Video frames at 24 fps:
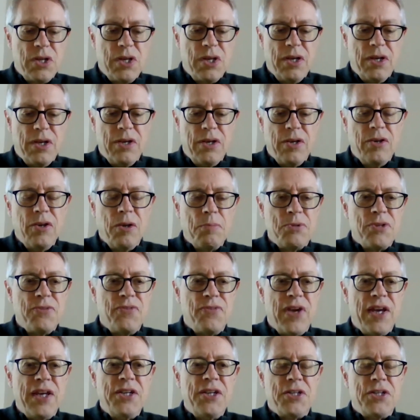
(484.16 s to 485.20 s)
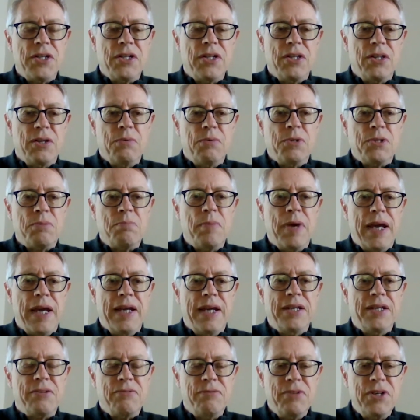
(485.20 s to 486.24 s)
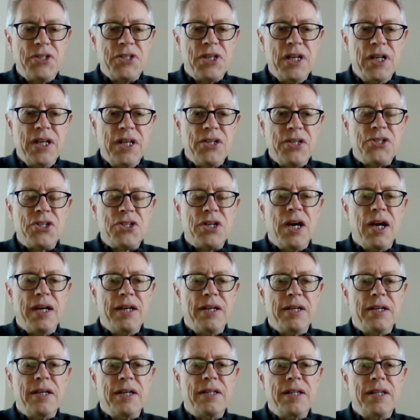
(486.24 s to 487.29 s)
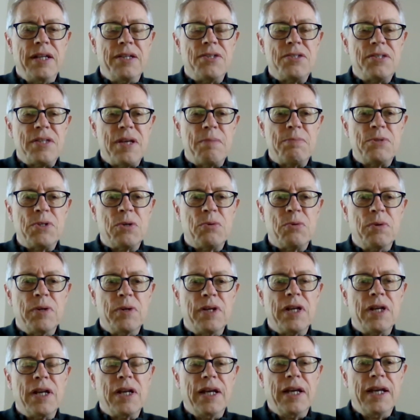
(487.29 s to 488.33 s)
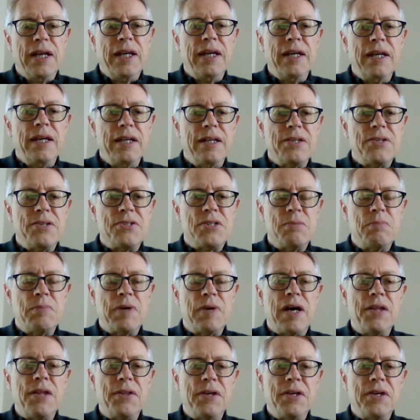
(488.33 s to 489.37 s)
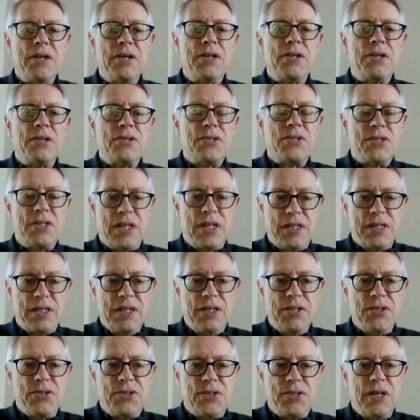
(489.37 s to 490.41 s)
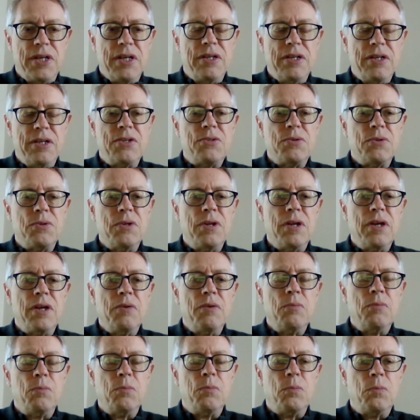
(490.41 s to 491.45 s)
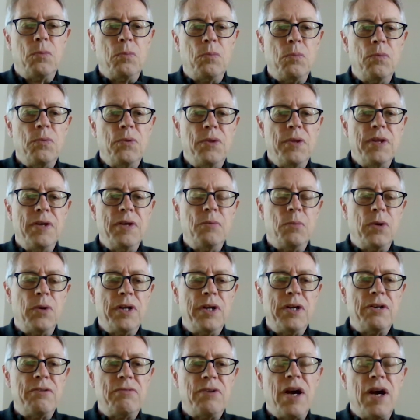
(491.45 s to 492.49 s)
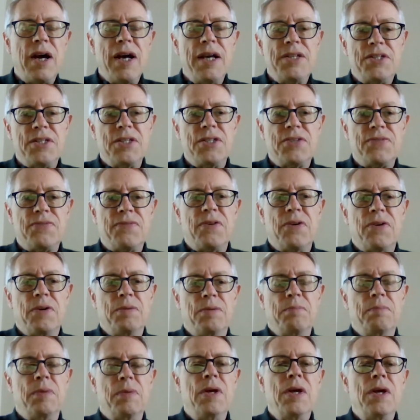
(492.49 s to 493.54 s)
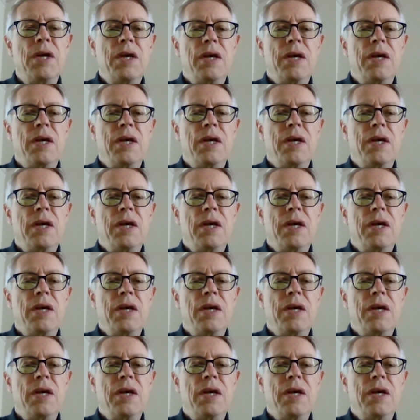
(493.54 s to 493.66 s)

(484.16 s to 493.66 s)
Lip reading: an observation that was made originally in China and then subsequently in some other studies. And what it arises from